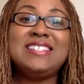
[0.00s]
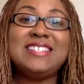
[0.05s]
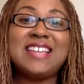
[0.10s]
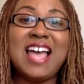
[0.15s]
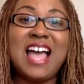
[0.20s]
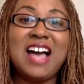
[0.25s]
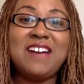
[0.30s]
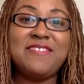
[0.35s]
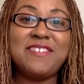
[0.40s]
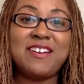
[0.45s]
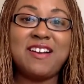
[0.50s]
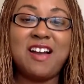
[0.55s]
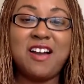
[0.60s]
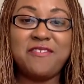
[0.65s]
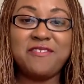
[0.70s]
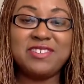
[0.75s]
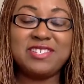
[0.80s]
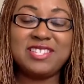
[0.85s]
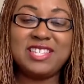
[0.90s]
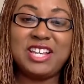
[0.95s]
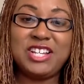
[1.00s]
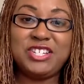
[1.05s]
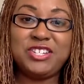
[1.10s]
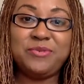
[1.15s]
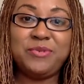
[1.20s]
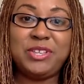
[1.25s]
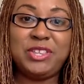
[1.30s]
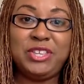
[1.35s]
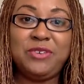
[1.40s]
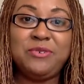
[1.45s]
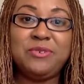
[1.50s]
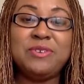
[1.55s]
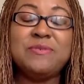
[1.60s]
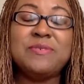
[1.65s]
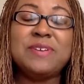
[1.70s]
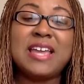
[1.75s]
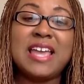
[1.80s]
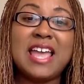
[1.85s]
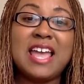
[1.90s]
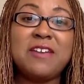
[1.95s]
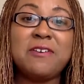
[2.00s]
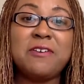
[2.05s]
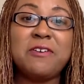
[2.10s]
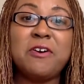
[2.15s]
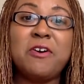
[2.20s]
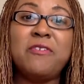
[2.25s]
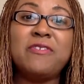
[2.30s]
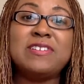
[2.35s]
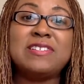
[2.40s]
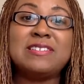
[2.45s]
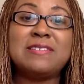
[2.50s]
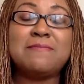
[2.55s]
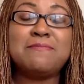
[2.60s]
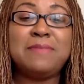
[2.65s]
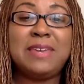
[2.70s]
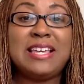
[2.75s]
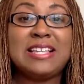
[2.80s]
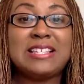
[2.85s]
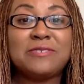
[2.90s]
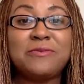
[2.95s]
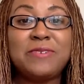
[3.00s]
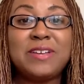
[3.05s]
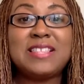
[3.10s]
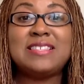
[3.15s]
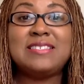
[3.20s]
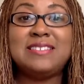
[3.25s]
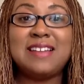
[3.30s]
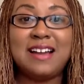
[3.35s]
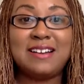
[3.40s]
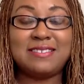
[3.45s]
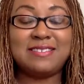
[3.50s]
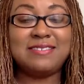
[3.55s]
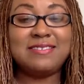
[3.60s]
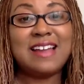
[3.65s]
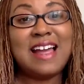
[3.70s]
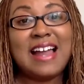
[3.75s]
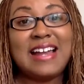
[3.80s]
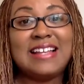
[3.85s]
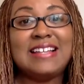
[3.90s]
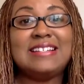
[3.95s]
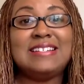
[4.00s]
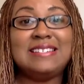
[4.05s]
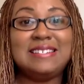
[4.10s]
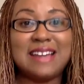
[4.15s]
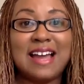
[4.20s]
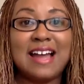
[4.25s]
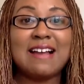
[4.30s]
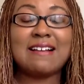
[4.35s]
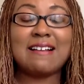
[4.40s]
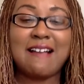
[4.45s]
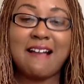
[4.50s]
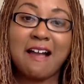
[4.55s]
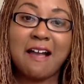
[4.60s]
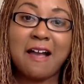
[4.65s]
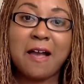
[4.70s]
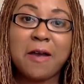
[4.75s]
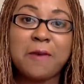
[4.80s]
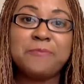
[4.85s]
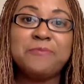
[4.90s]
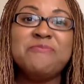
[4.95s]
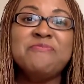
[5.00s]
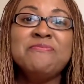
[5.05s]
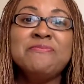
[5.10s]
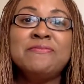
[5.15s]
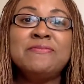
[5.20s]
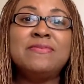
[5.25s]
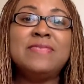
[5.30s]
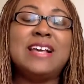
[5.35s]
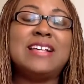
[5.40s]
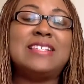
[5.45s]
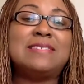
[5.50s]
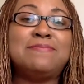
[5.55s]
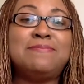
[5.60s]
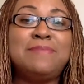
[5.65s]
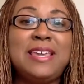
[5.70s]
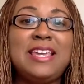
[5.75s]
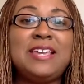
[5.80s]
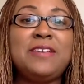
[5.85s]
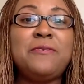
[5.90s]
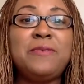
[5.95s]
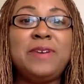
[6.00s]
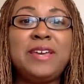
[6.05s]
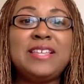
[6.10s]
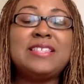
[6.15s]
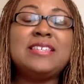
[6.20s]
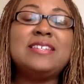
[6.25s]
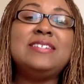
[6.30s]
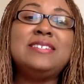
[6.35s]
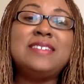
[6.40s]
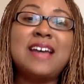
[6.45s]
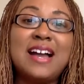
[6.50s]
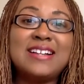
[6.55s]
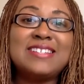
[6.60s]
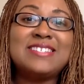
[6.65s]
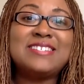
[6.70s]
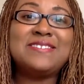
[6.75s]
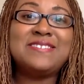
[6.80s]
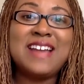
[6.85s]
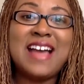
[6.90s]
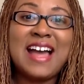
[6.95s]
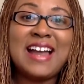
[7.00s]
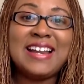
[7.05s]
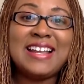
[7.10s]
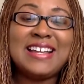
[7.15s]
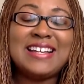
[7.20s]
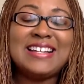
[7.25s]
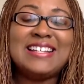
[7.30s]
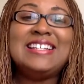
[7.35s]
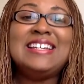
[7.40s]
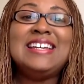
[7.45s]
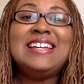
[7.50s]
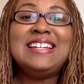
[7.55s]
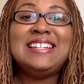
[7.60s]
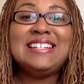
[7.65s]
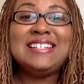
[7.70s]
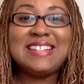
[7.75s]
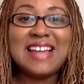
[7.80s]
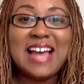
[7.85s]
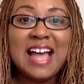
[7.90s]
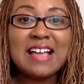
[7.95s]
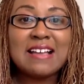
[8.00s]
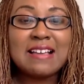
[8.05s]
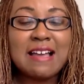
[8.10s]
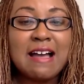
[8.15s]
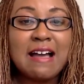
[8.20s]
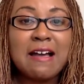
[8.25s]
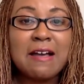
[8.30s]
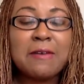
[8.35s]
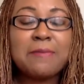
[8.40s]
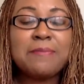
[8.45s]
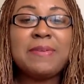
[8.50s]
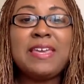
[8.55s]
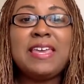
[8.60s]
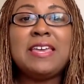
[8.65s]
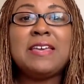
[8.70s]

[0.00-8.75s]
to have a conversation with you. You can head on over to meetwithdrnadia.com. That's meetwithdrnadia.com,